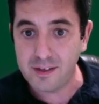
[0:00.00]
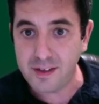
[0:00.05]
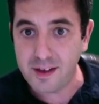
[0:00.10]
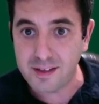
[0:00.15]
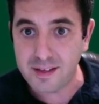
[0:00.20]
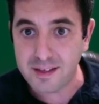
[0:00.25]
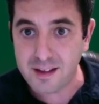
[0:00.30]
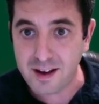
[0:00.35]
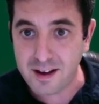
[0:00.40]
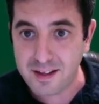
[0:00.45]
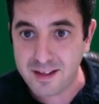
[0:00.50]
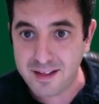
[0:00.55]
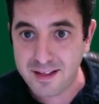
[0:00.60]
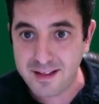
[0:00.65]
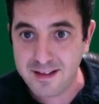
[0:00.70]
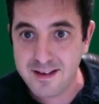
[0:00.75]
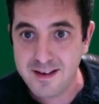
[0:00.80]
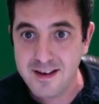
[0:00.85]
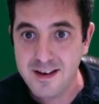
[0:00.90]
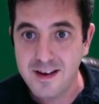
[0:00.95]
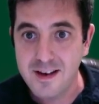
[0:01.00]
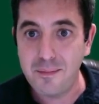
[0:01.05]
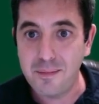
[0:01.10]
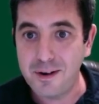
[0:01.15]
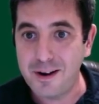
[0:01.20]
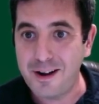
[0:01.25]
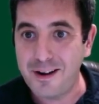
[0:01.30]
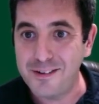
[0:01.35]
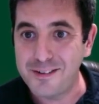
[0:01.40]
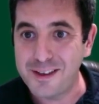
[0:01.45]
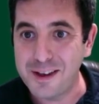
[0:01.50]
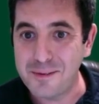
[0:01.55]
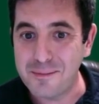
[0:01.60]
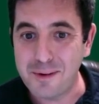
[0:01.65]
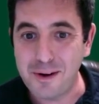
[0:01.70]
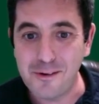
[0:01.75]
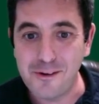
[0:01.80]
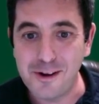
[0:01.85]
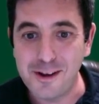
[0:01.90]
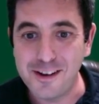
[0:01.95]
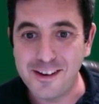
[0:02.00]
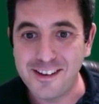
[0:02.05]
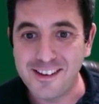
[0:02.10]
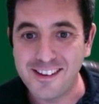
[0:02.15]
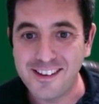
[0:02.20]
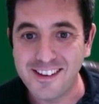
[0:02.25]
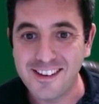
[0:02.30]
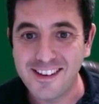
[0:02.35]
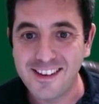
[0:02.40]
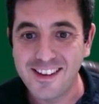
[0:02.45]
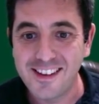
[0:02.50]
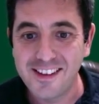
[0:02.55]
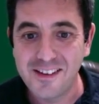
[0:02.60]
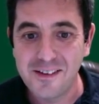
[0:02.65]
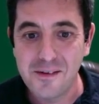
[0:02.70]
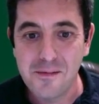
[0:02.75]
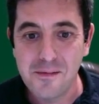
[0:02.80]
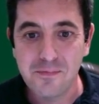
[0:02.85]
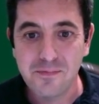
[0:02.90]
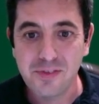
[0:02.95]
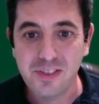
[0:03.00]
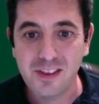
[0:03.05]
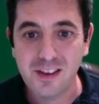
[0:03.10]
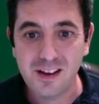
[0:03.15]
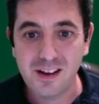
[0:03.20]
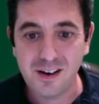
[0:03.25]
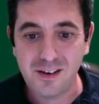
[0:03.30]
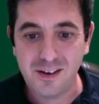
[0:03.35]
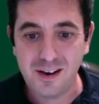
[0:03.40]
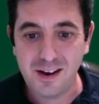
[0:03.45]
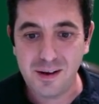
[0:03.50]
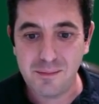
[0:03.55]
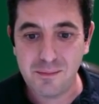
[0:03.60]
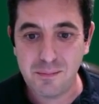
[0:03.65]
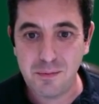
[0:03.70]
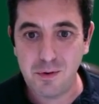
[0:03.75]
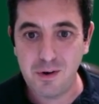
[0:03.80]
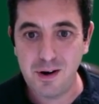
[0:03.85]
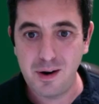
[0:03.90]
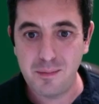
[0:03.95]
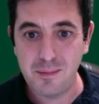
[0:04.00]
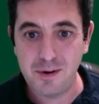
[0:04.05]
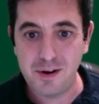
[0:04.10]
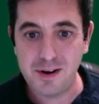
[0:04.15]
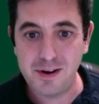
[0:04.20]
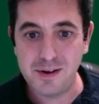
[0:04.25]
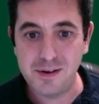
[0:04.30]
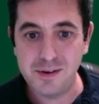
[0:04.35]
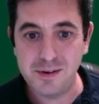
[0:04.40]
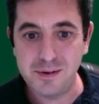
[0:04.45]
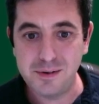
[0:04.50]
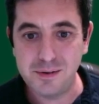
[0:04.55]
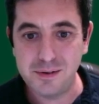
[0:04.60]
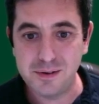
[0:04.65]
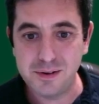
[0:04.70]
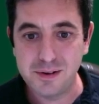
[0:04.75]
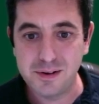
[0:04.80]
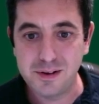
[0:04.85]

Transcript: that sucks, but I'll take my win. All right, board number 2.